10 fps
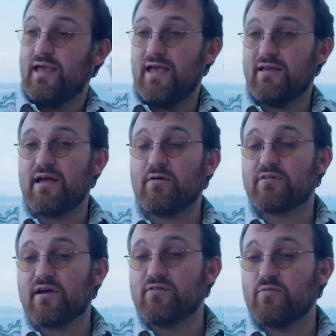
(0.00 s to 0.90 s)
And now
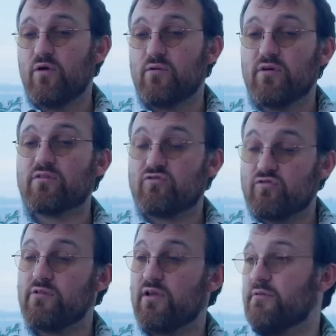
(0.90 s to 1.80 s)
it's gotten to a point where it's
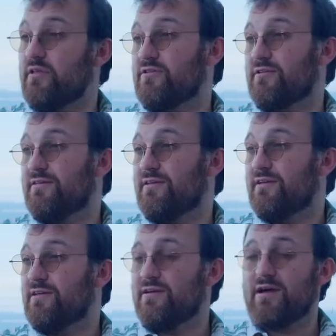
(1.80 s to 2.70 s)
truly a religion.
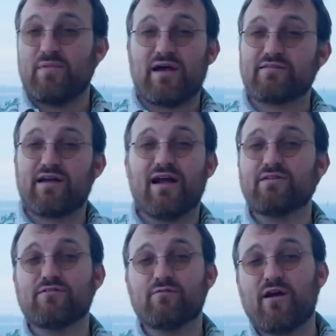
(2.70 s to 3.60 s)
You have got Max
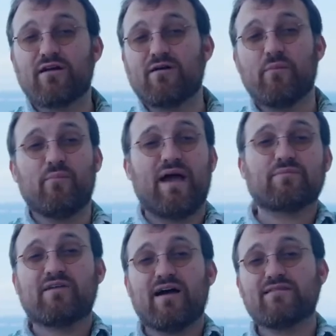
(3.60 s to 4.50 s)
Keiser walking around
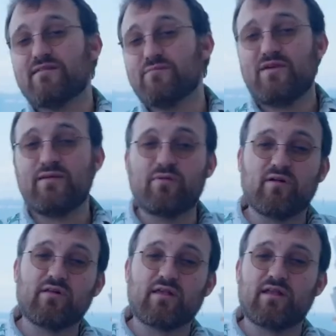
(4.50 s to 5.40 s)
baptizing
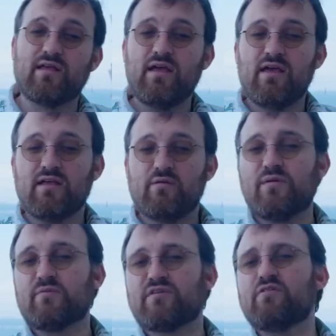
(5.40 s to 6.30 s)
people, and you know
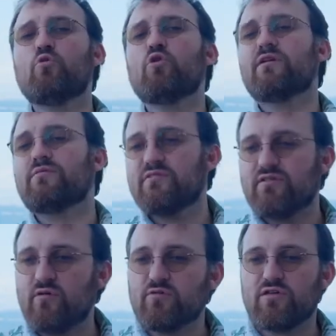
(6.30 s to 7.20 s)
people say the word of
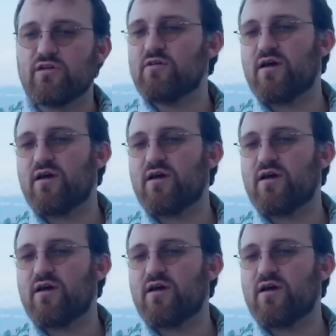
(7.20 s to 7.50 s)
Satoshi.